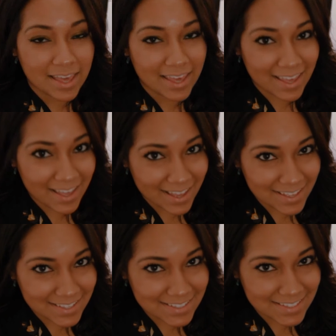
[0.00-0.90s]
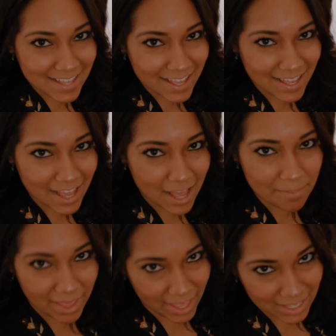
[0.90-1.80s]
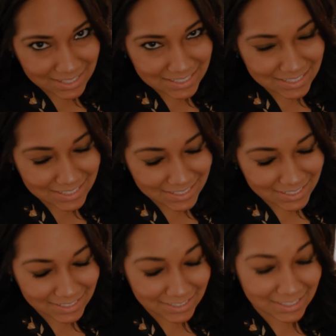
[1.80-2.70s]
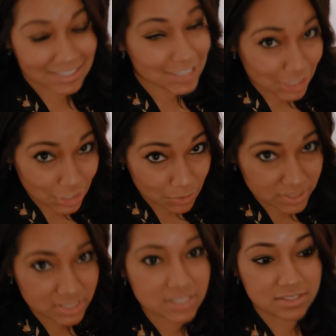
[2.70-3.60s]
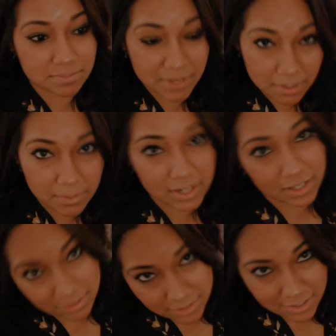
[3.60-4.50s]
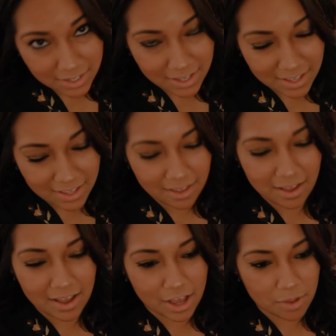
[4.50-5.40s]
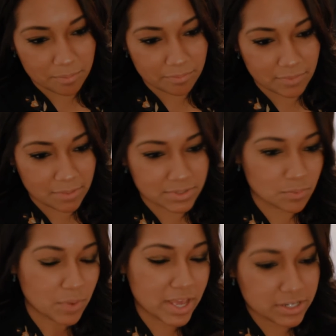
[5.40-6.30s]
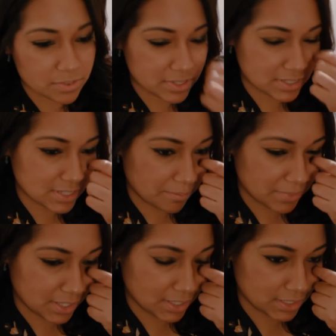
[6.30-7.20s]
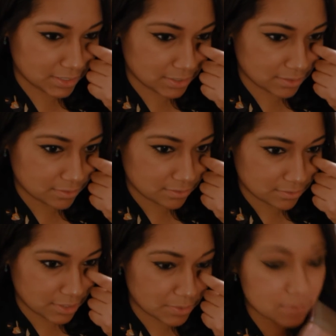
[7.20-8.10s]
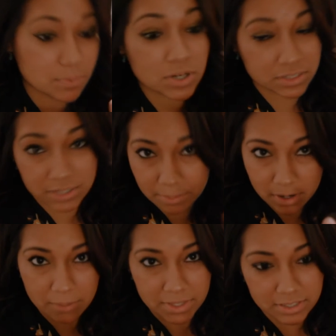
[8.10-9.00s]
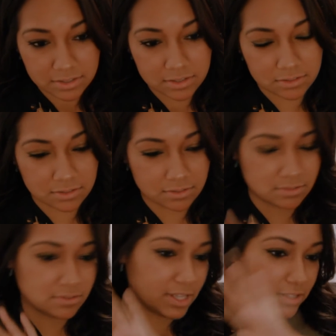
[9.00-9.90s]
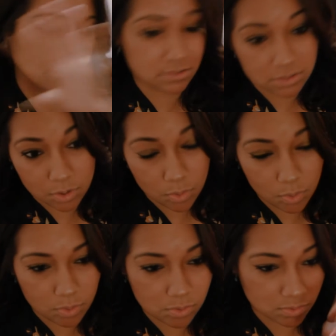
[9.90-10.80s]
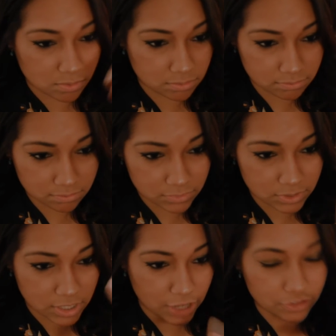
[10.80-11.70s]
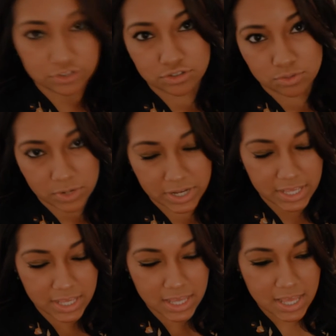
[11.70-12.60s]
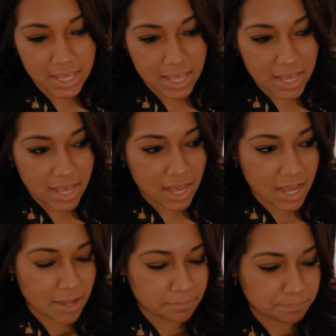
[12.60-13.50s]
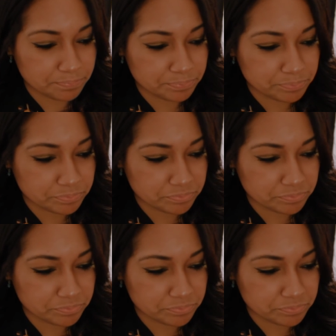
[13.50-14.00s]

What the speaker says: Hey guys, I'm back. I know it's been a minute. I was away doing something and it was important, I promise, and that's just a whole other story. I